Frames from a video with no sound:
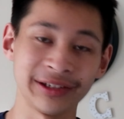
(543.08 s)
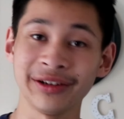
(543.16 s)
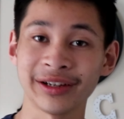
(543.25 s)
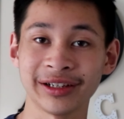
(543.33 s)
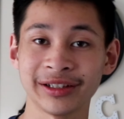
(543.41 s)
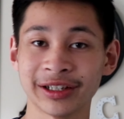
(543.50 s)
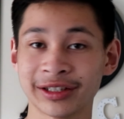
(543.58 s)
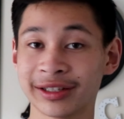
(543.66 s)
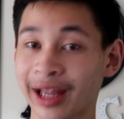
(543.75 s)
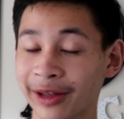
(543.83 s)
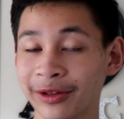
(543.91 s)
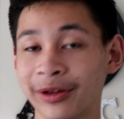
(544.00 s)
you can just
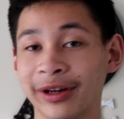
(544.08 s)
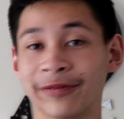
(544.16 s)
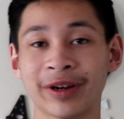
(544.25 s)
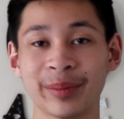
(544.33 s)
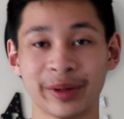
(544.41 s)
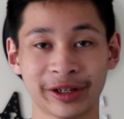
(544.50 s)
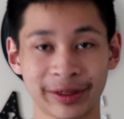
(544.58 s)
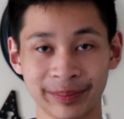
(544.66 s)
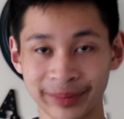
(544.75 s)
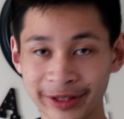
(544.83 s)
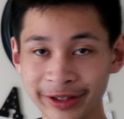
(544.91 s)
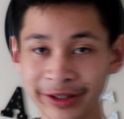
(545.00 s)
download it from your
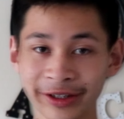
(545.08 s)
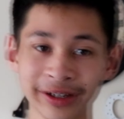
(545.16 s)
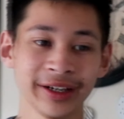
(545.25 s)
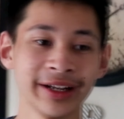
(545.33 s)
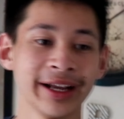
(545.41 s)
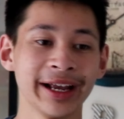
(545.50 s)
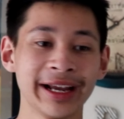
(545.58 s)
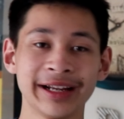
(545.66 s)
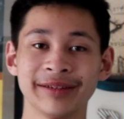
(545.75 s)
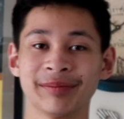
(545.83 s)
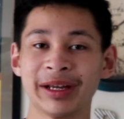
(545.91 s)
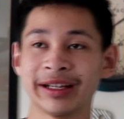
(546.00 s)
computer
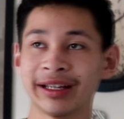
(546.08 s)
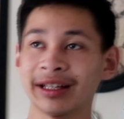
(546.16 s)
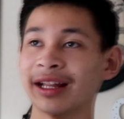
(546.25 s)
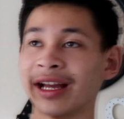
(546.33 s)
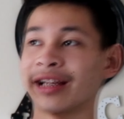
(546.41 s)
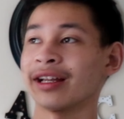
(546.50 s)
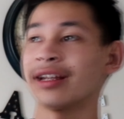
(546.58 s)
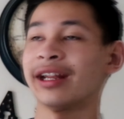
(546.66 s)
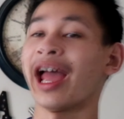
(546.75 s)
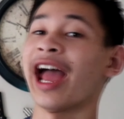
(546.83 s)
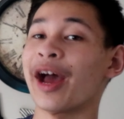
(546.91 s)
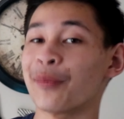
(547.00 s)
and make it like an
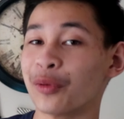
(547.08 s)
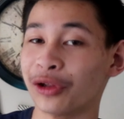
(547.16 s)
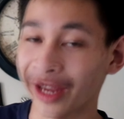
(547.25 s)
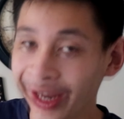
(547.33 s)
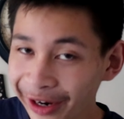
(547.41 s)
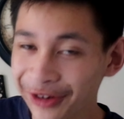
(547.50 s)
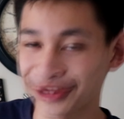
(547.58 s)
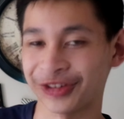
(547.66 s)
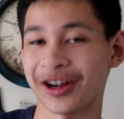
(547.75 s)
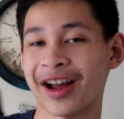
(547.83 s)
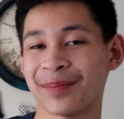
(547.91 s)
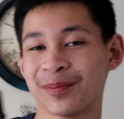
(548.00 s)
Apple
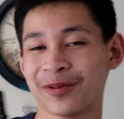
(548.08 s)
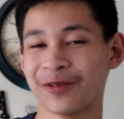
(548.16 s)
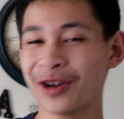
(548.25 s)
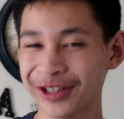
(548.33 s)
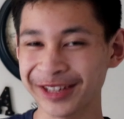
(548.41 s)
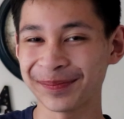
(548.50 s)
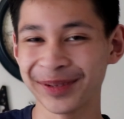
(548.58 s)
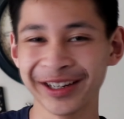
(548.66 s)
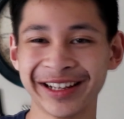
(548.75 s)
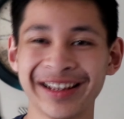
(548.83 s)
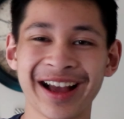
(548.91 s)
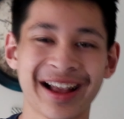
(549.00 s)
AirDrop, which is
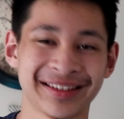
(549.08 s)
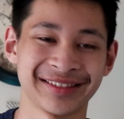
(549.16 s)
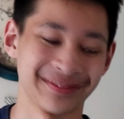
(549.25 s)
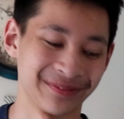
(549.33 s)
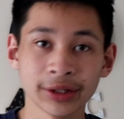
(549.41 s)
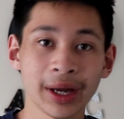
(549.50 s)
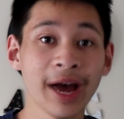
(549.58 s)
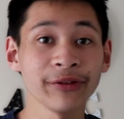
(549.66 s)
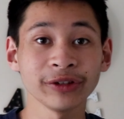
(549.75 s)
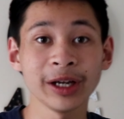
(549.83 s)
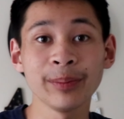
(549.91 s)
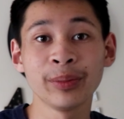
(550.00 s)
pretty awesome.
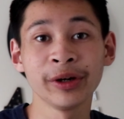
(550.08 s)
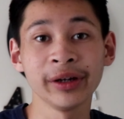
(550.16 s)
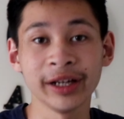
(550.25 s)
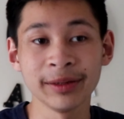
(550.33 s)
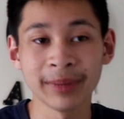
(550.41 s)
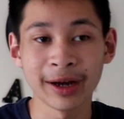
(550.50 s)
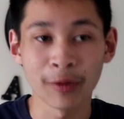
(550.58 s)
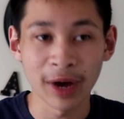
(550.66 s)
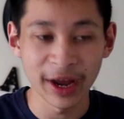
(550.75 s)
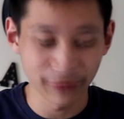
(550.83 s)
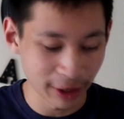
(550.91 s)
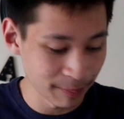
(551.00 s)
after I put in my
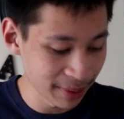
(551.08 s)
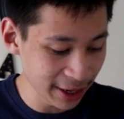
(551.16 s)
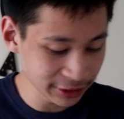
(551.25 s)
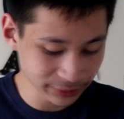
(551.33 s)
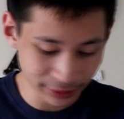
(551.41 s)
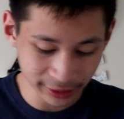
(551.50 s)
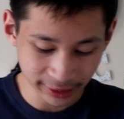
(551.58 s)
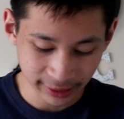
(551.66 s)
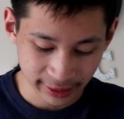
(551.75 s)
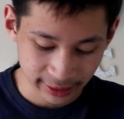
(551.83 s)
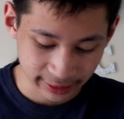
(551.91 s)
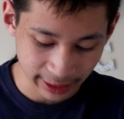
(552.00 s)
Wi-Fi password,
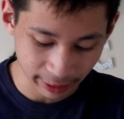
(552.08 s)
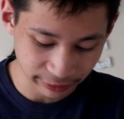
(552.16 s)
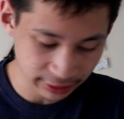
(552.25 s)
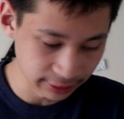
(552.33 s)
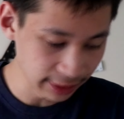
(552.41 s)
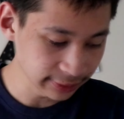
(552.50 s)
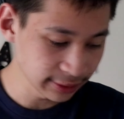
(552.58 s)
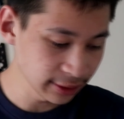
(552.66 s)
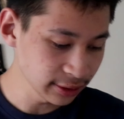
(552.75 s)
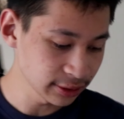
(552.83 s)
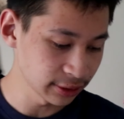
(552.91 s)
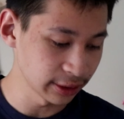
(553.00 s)
now it's
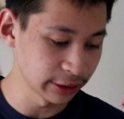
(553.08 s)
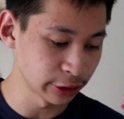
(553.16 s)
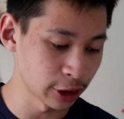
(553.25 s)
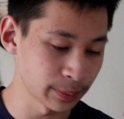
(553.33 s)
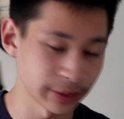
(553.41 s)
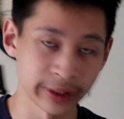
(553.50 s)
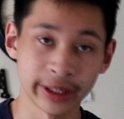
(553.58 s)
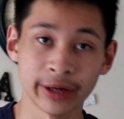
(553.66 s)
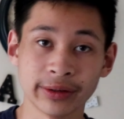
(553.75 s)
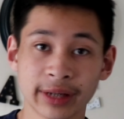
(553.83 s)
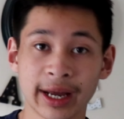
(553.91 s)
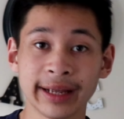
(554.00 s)
connecting, so then the GoPro
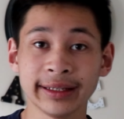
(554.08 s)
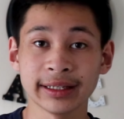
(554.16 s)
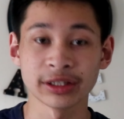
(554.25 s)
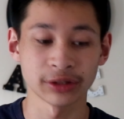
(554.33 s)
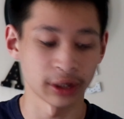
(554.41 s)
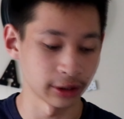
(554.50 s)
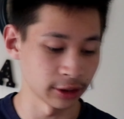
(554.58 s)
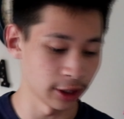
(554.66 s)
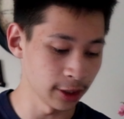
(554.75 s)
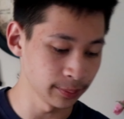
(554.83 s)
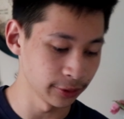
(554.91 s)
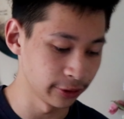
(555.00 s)
Hero 9 can start
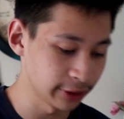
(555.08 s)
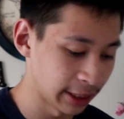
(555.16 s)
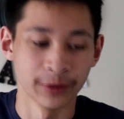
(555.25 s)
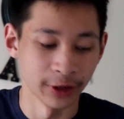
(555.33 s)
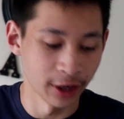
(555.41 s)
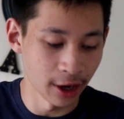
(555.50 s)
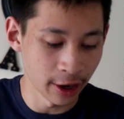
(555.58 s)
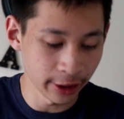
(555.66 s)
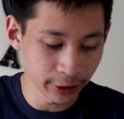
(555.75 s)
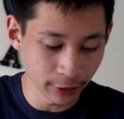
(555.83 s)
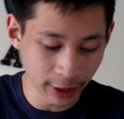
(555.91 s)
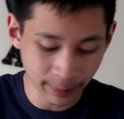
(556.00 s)
uploading for
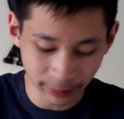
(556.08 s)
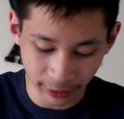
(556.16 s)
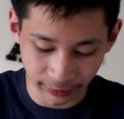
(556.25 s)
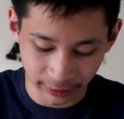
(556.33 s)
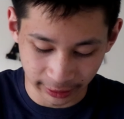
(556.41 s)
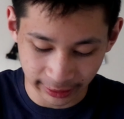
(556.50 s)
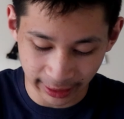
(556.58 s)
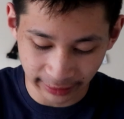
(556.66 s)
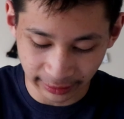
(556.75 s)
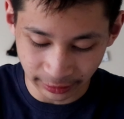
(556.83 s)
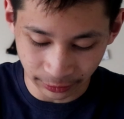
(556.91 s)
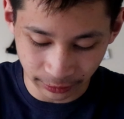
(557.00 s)
auto upload. Again,
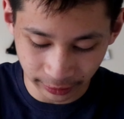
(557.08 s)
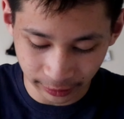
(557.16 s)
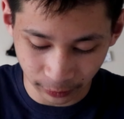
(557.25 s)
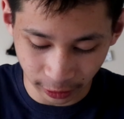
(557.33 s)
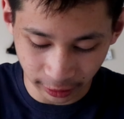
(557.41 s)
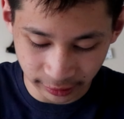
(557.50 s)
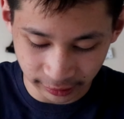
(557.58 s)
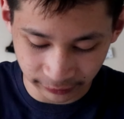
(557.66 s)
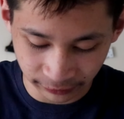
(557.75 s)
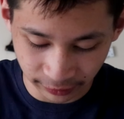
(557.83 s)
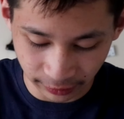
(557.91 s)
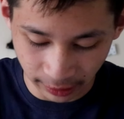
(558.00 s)
this only works
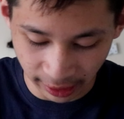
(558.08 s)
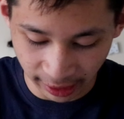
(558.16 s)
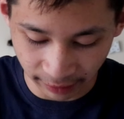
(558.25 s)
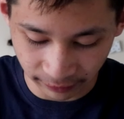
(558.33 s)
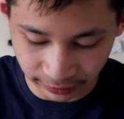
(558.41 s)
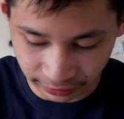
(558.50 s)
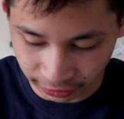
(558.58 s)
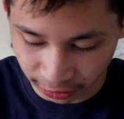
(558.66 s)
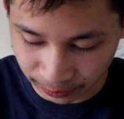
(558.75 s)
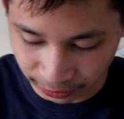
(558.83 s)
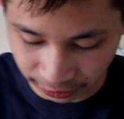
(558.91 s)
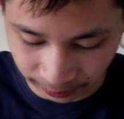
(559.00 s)
if you have a
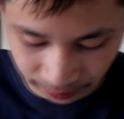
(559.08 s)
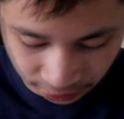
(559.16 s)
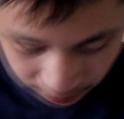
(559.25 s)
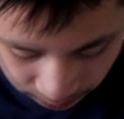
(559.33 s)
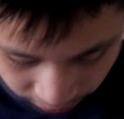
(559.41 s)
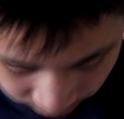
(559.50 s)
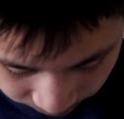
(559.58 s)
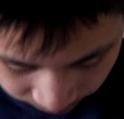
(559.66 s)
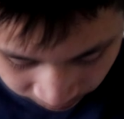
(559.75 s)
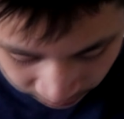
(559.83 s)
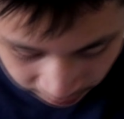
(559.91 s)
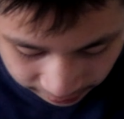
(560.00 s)
GoPro subscription.
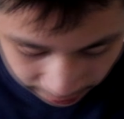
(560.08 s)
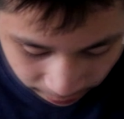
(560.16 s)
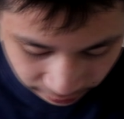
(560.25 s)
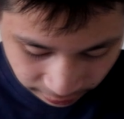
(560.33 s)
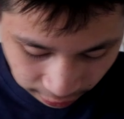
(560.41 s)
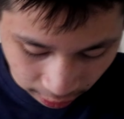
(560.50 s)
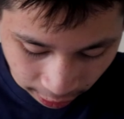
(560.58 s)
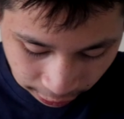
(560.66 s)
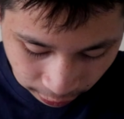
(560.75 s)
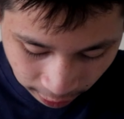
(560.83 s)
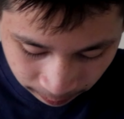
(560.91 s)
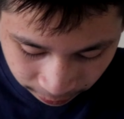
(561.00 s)
Now it says
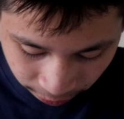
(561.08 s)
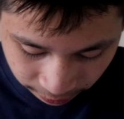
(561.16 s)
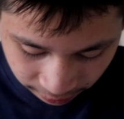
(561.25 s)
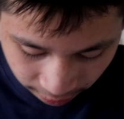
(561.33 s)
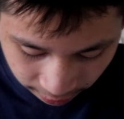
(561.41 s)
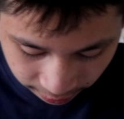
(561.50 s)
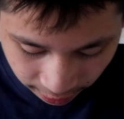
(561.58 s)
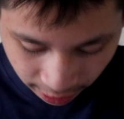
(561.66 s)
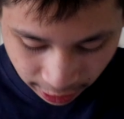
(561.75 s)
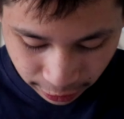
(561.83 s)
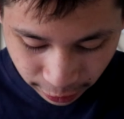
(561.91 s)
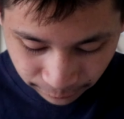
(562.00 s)
auto upload is on.
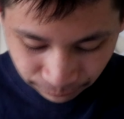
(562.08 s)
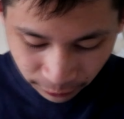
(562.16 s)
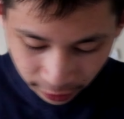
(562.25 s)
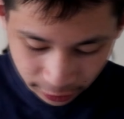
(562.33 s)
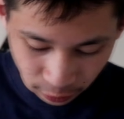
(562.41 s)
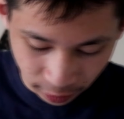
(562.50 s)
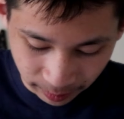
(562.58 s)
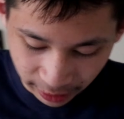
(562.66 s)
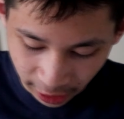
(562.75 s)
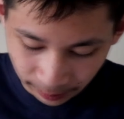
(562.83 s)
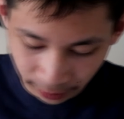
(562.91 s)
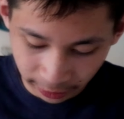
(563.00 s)
Your footage will be
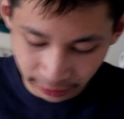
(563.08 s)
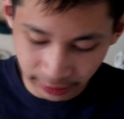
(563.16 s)
uploaded